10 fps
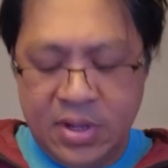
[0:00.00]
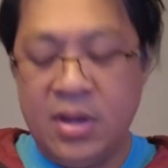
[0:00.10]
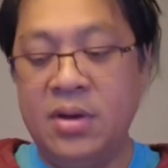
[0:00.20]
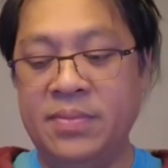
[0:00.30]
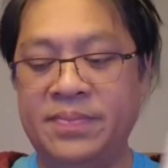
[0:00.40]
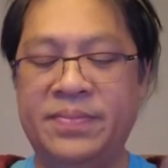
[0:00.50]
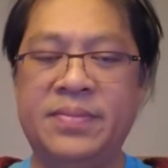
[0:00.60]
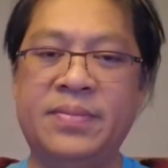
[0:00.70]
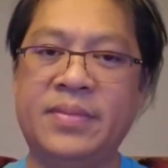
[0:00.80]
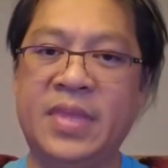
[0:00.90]
Oh,
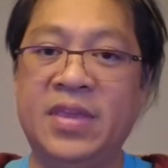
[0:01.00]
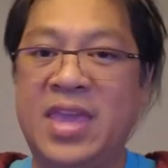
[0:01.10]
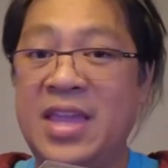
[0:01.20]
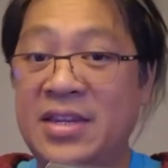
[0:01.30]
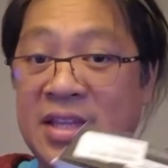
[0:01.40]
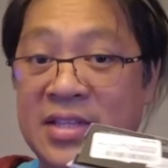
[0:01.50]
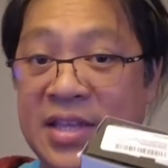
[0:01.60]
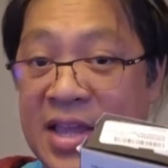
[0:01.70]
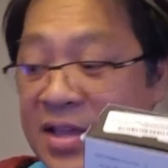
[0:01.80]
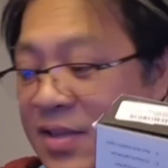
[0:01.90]
you can't tease
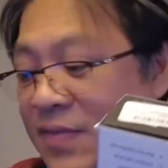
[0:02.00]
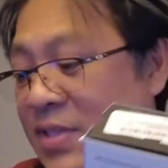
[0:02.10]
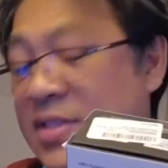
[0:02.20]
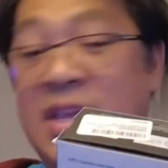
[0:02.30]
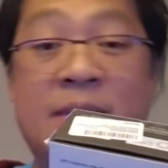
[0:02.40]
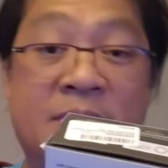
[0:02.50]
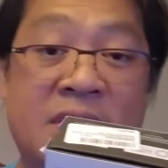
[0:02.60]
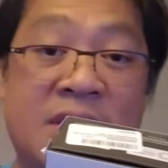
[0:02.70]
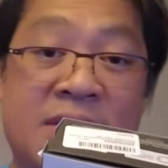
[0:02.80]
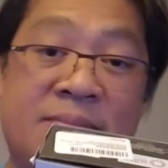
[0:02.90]
it out if it's taped
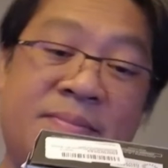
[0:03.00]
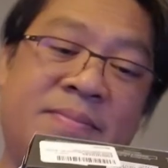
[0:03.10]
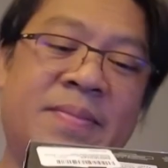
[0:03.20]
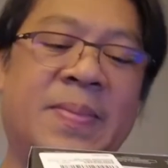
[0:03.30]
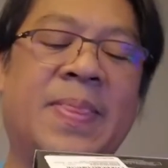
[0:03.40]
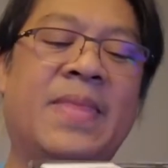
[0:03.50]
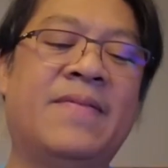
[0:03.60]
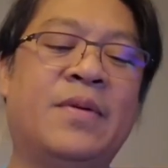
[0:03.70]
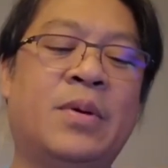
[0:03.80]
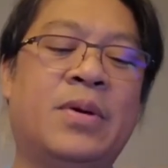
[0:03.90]
in.
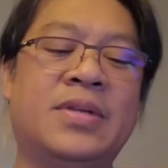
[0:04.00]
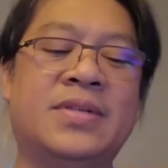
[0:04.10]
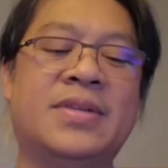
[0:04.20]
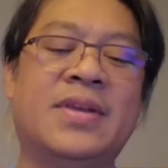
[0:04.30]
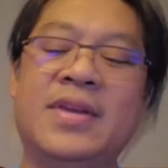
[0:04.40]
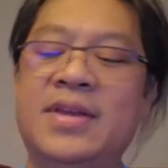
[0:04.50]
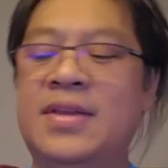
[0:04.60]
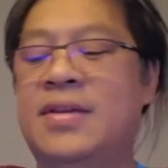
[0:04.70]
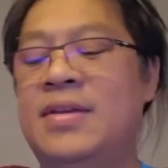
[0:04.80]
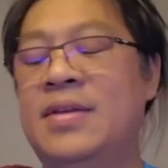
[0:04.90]
Of course.
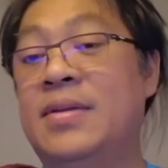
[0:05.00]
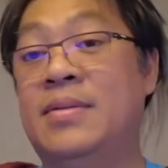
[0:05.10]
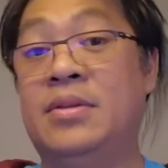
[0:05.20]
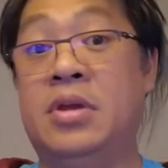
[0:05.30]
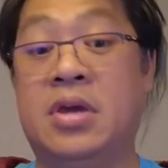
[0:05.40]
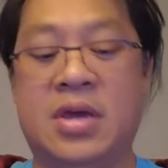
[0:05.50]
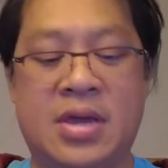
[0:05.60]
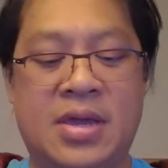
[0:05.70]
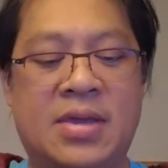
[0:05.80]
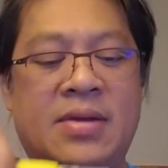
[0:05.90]

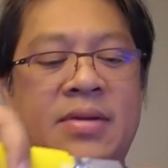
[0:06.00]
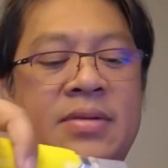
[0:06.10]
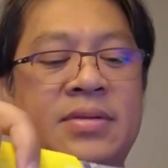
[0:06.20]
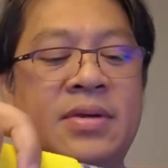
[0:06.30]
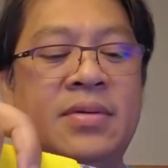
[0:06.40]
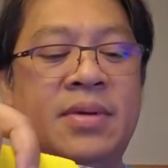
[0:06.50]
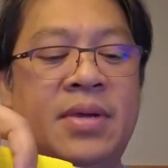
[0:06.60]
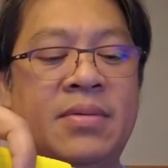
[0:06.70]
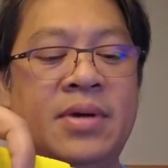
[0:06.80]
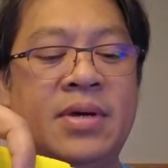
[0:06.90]
Duh. So
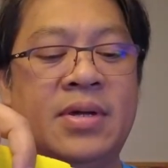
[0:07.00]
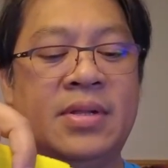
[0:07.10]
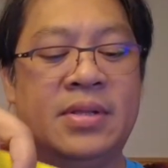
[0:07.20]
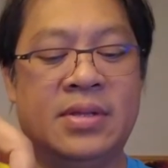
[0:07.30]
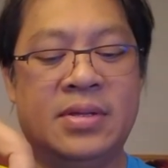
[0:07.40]
we will